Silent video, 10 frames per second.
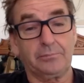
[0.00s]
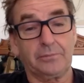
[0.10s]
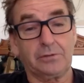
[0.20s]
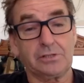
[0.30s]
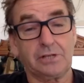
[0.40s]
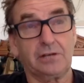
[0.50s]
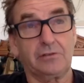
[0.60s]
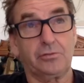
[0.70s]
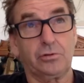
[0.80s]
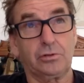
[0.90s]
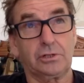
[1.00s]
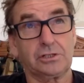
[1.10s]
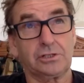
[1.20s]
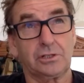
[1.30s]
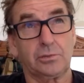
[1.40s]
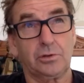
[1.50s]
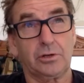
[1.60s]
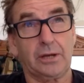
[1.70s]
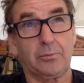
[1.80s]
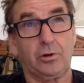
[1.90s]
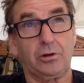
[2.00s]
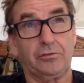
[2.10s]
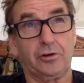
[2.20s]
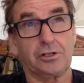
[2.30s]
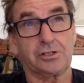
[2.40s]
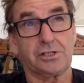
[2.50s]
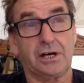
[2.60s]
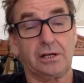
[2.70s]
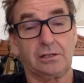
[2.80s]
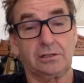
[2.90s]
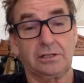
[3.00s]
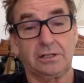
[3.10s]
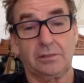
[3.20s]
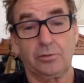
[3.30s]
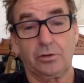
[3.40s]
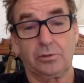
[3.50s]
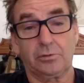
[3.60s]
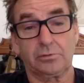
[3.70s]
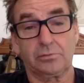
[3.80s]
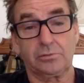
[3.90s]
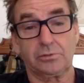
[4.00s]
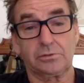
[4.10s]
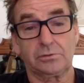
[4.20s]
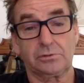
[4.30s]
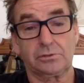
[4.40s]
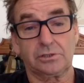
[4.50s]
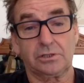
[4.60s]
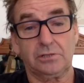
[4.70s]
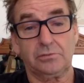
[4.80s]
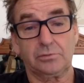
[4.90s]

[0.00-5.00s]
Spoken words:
That was '84. The next year, the World Cup qualifiers started, and I ended up rooming with Steve,